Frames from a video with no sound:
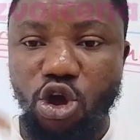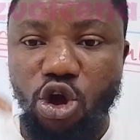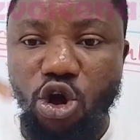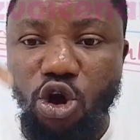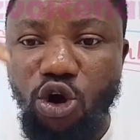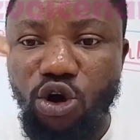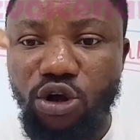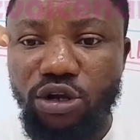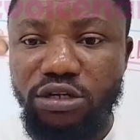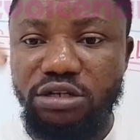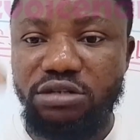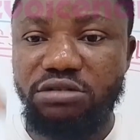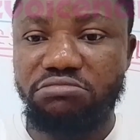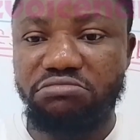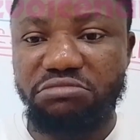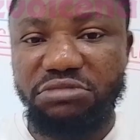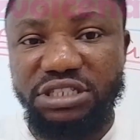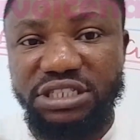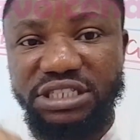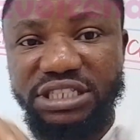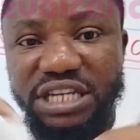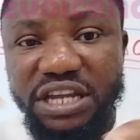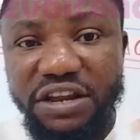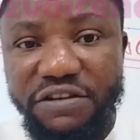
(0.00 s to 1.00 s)
on
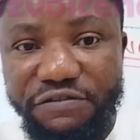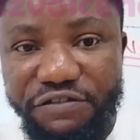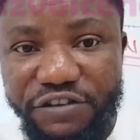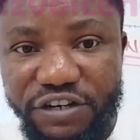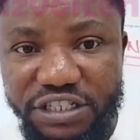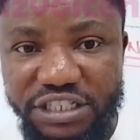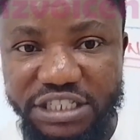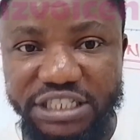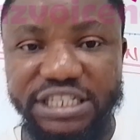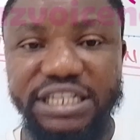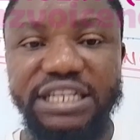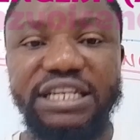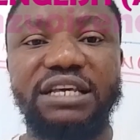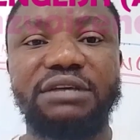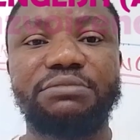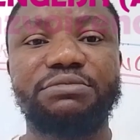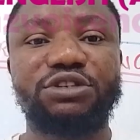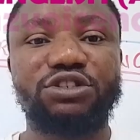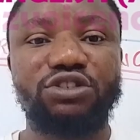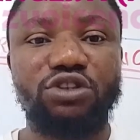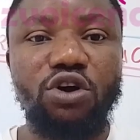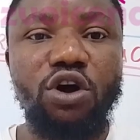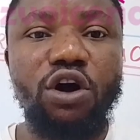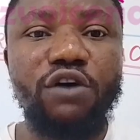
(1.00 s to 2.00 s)
different
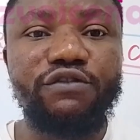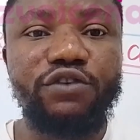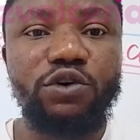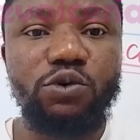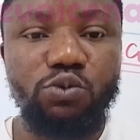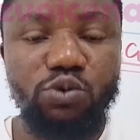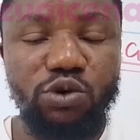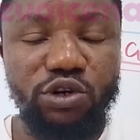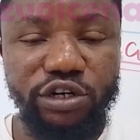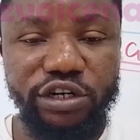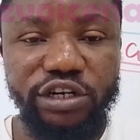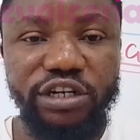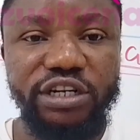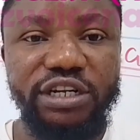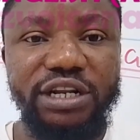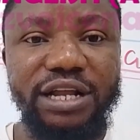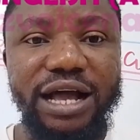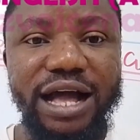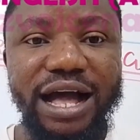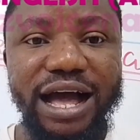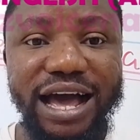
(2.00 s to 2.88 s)
syllables of a word